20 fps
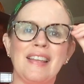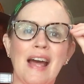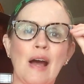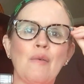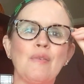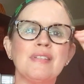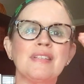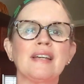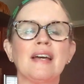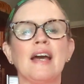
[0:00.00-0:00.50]

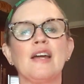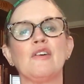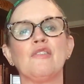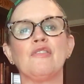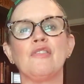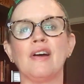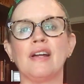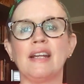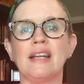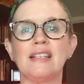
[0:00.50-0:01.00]
that was kind of
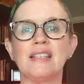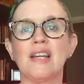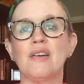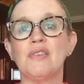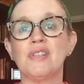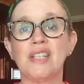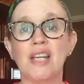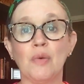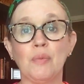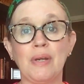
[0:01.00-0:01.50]
funny because
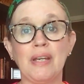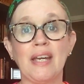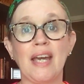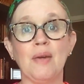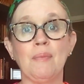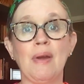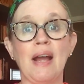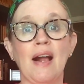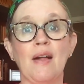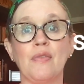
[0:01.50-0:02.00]
every time we
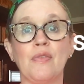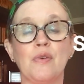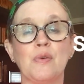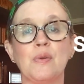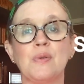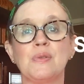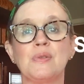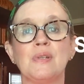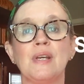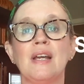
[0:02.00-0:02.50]
came out, there
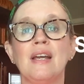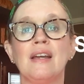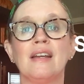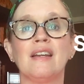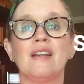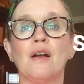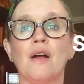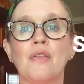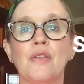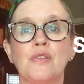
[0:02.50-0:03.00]
was,
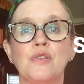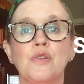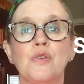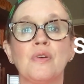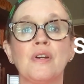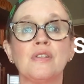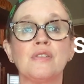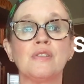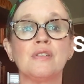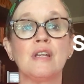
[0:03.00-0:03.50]
you know, the
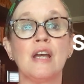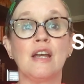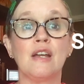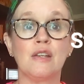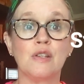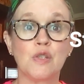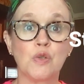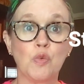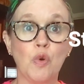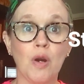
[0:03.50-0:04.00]
tourists
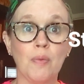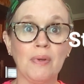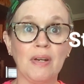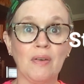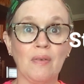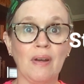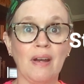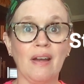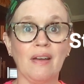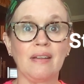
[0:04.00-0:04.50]
swarming
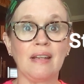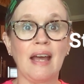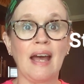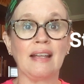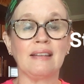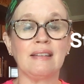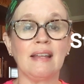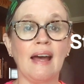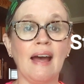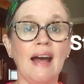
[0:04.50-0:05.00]
around
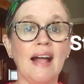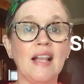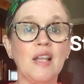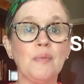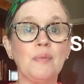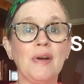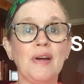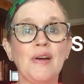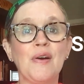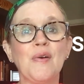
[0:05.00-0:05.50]
at the
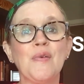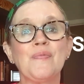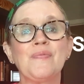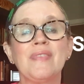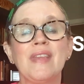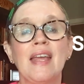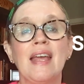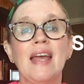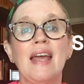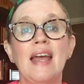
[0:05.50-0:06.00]
Alamo.
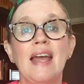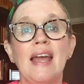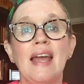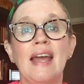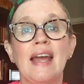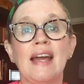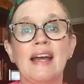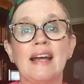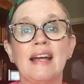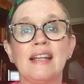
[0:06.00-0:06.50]

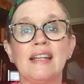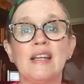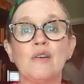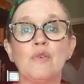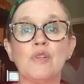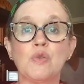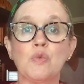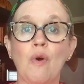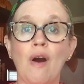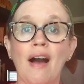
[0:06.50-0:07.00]
And it
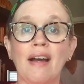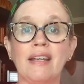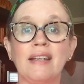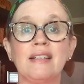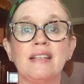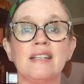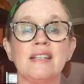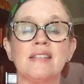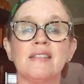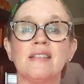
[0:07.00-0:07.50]
was
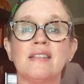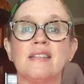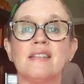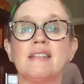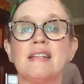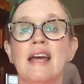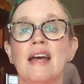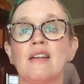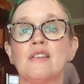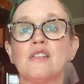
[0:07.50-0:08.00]
walking distance
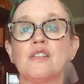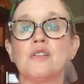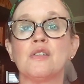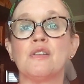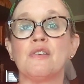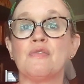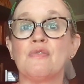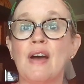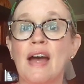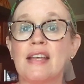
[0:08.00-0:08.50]
down to
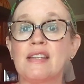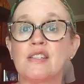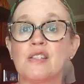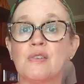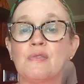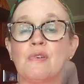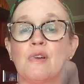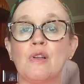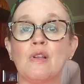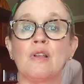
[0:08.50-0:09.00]
the
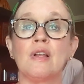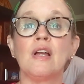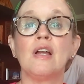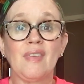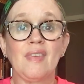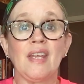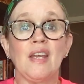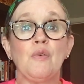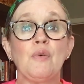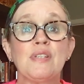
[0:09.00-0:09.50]
festival.
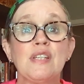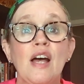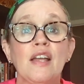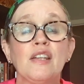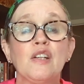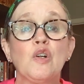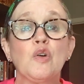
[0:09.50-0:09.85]
It was on the